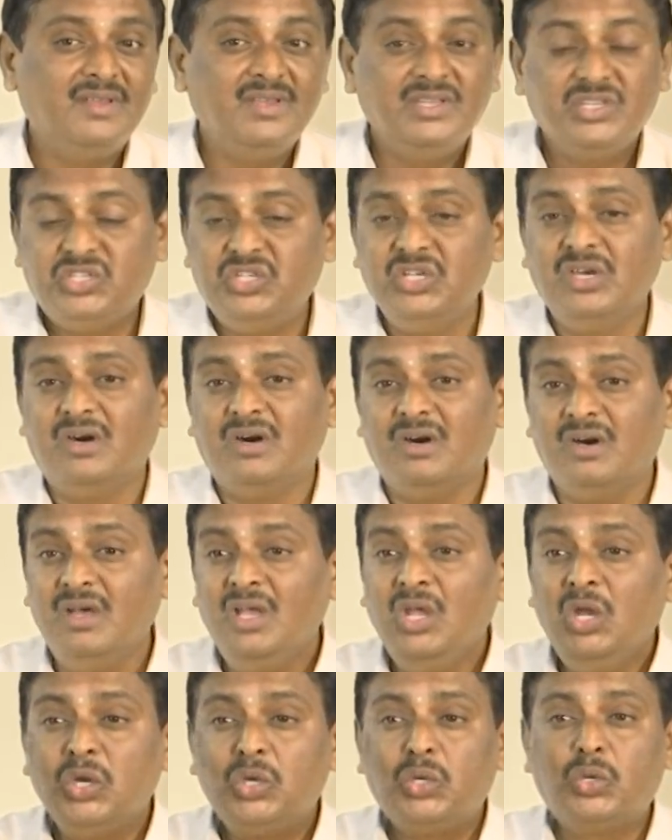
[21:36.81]
Here,
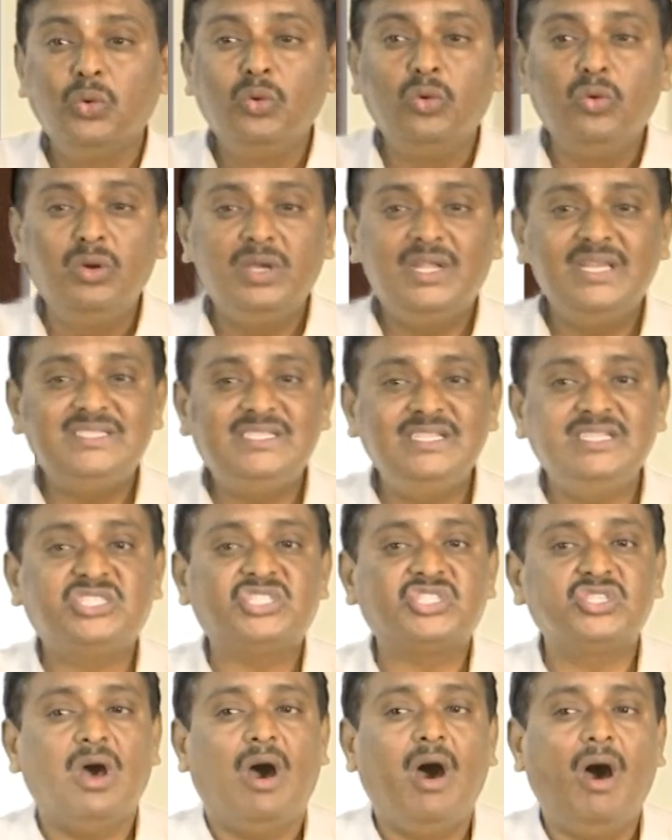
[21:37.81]
2
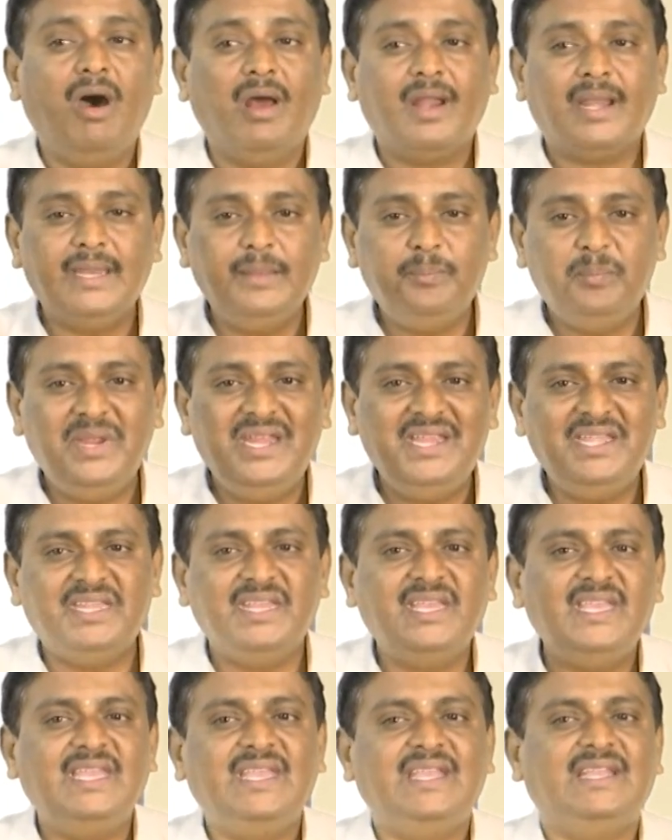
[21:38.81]
digits are
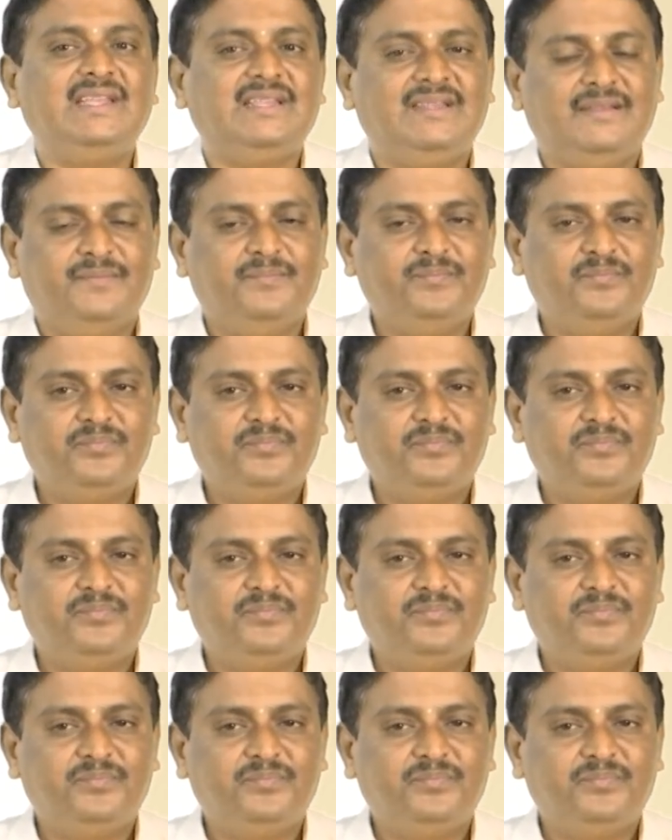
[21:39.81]
repeating.